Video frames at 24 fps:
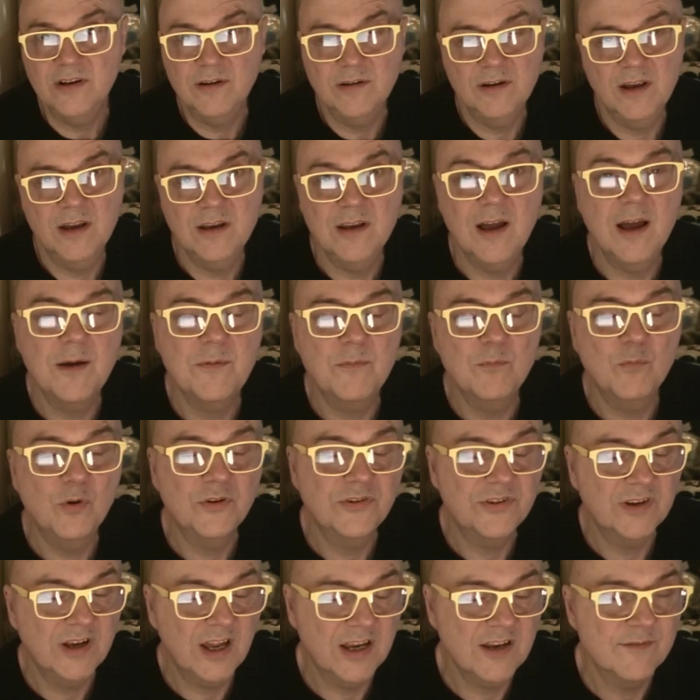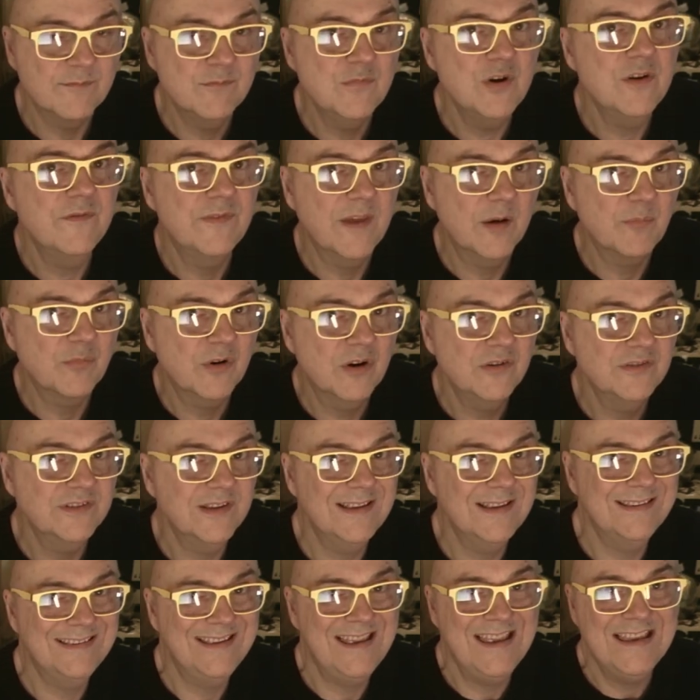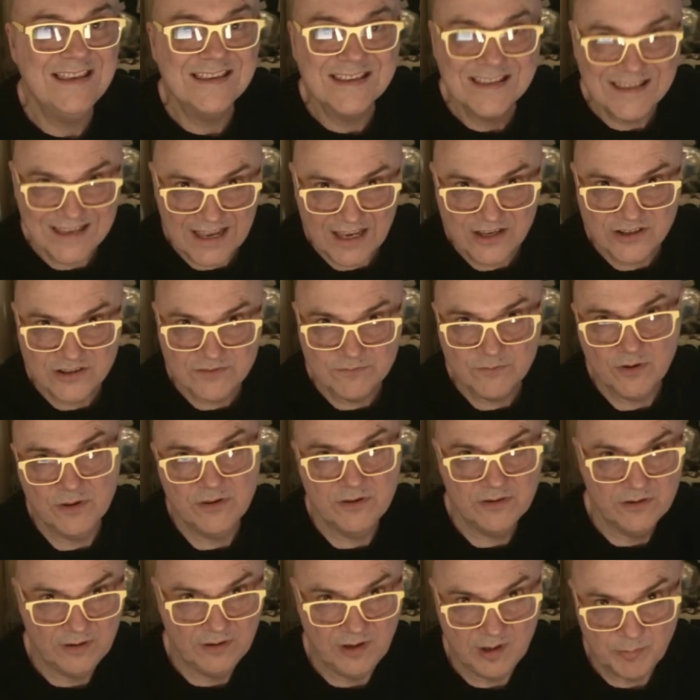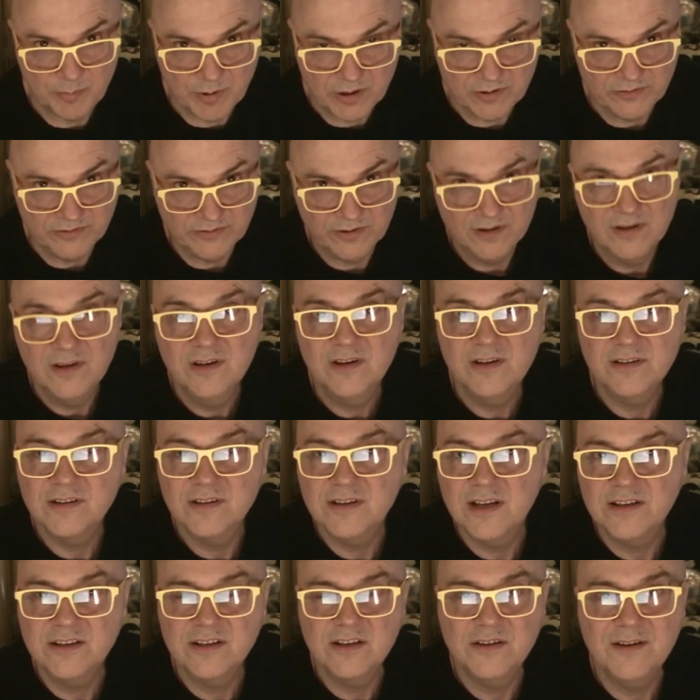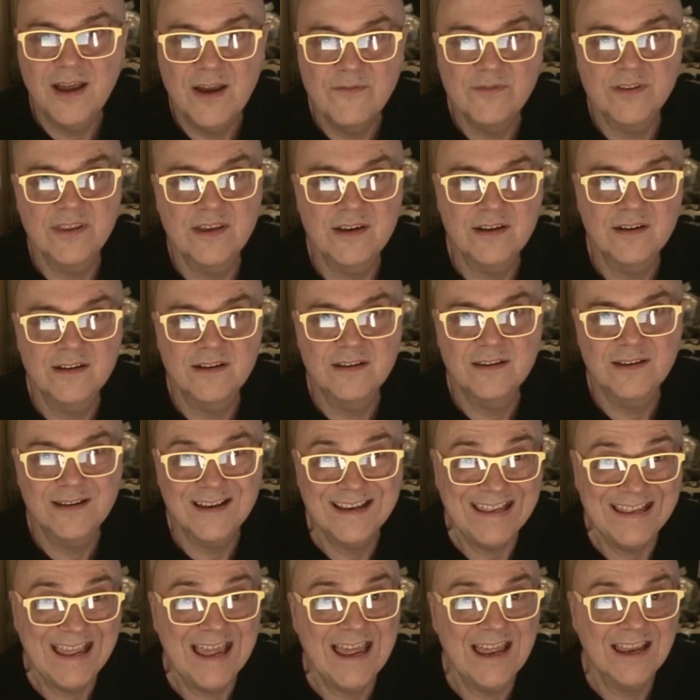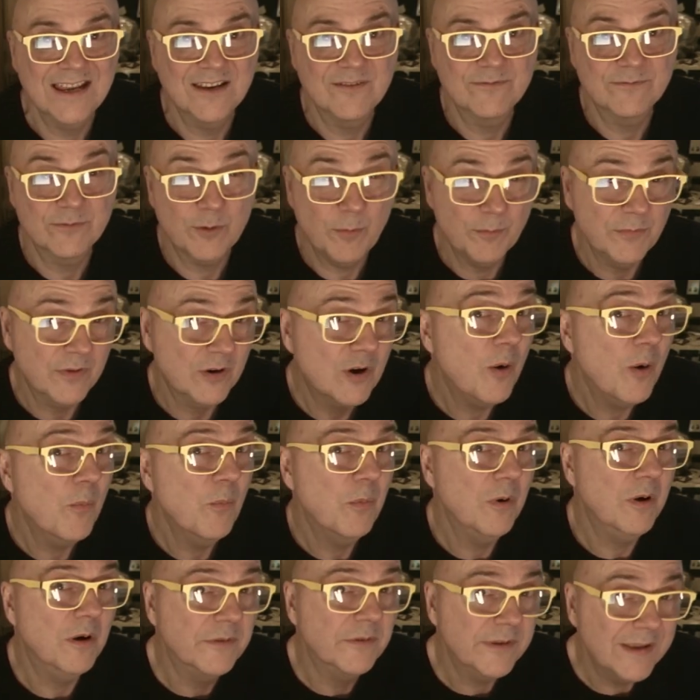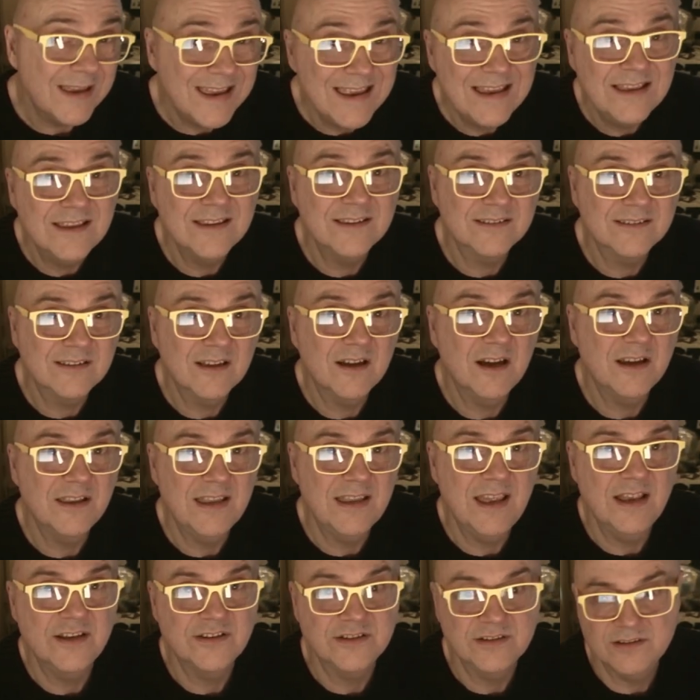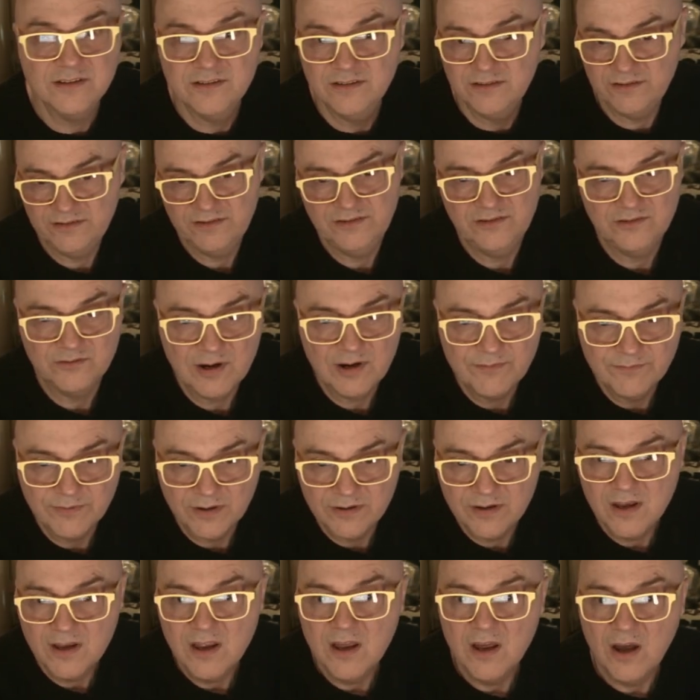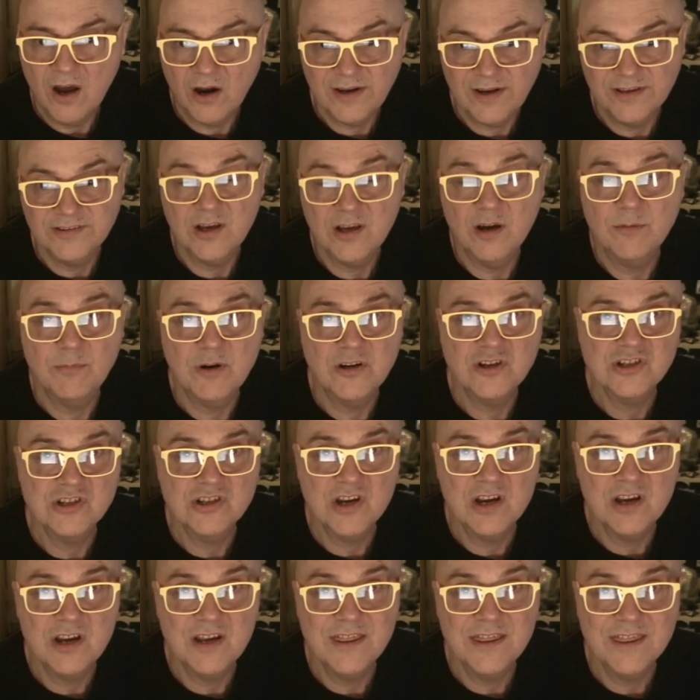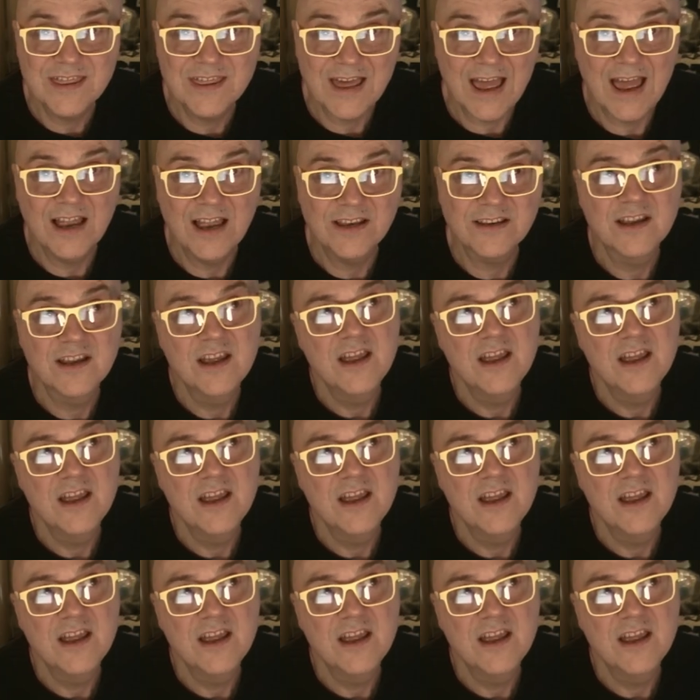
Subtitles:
And I want to kind of move that process into the engine rather than doing it in post, because I like to do everything that I can from the comp world inside the engine because it's great fun. Okay, so I'm going to show you that.